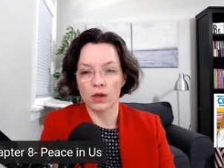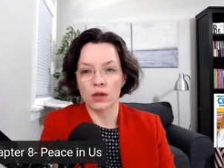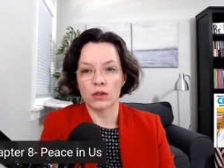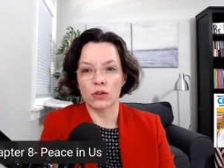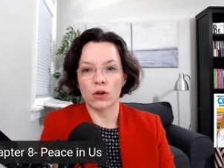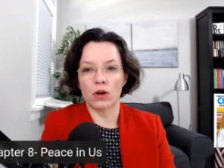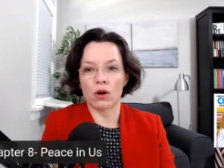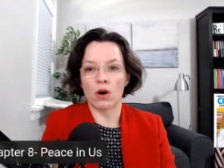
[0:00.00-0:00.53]

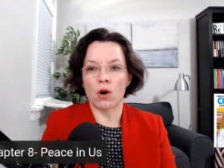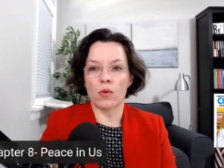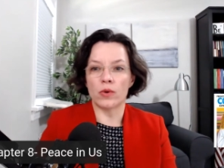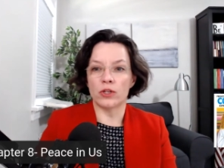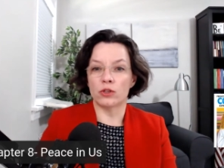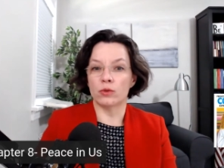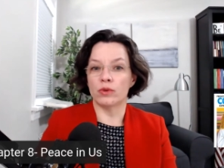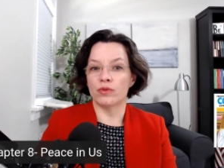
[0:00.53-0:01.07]
not
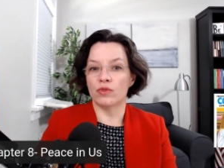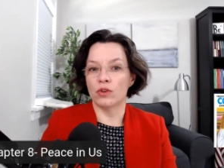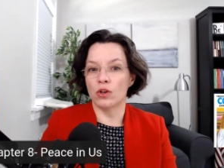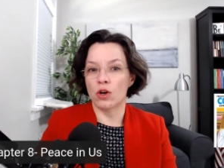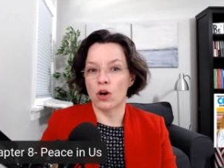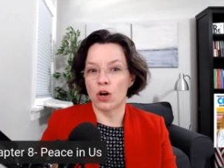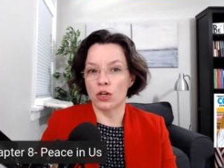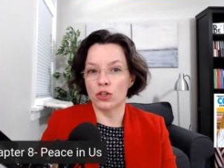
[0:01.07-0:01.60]
always with
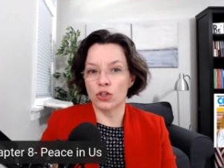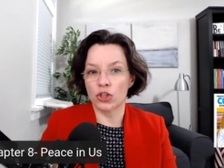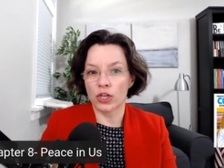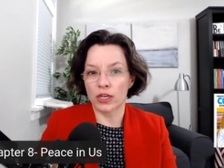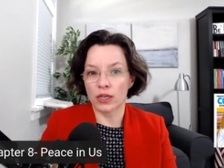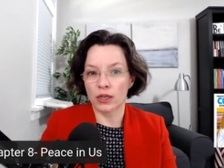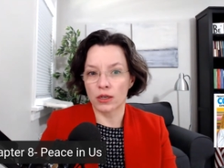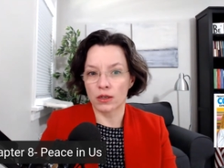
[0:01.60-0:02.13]

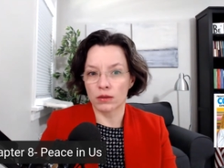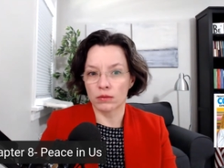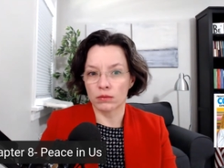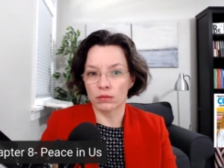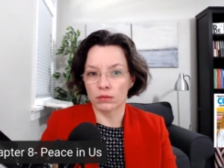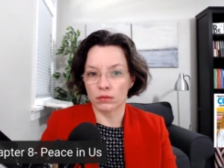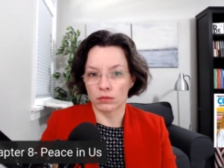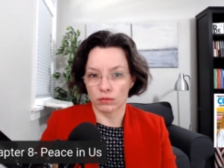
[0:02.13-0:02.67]
logic
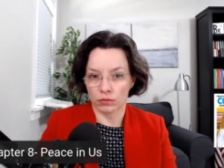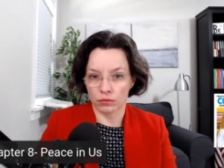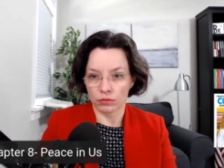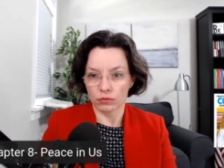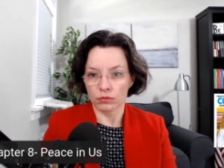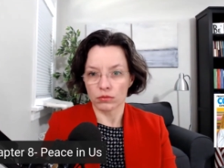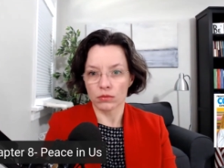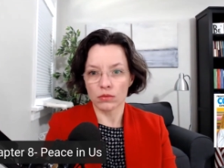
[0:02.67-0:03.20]

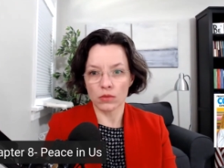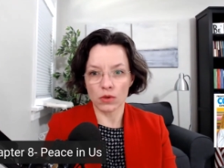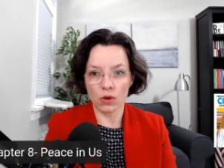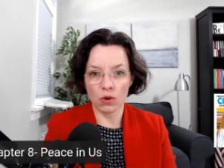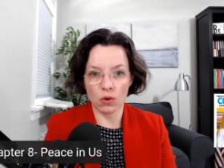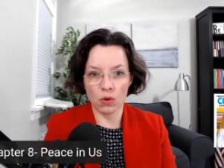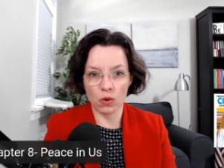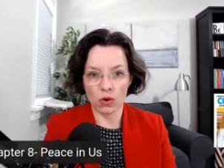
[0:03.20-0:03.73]

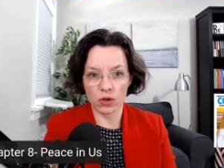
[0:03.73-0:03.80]
or